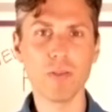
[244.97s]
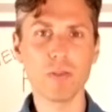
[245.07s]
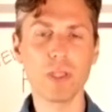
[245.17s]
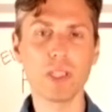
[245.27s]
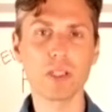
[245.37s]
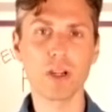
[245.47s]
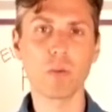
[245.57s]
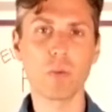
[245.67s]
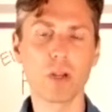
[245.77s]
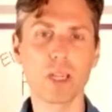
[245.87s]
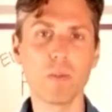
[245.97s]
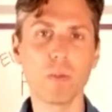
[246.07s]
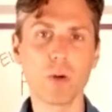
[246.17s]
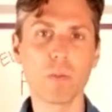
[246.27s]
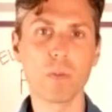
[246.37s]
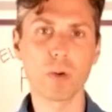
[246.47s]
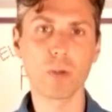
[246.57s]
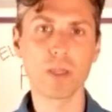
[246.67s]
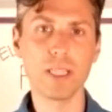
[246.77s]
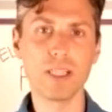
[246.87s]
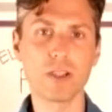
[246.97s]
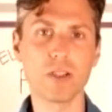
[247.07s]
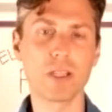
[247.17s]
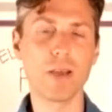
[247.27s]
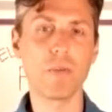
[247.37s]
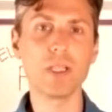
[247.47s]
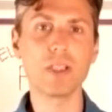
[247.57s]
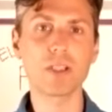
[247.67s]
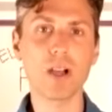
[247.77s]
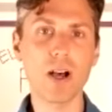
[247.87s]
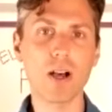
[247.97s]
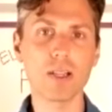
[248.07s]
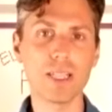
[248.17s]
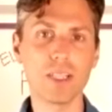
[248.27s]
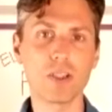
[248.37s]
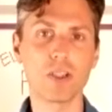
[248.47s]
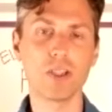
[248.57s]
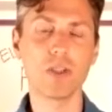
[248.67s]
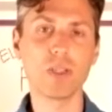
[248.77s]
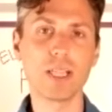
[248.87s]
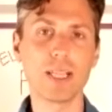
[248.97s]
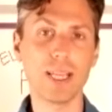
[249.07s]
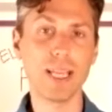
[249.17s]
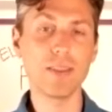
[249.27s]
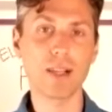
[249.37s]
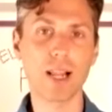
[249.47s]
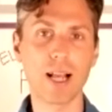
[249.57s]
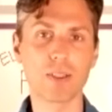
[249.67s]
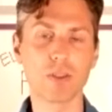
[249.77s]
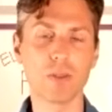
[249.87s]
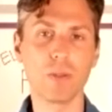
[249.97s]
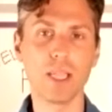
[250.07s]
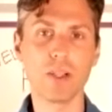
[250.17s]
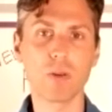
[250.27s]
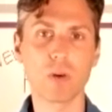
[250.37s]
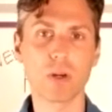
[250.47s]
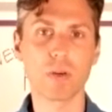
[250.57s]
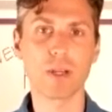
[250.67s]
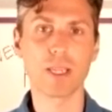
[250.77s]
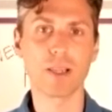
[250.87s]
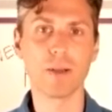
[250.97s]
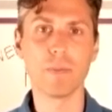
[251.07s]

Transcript: we started working more and more with teachers and we saw teachers using it in the classroom, in core curriculum.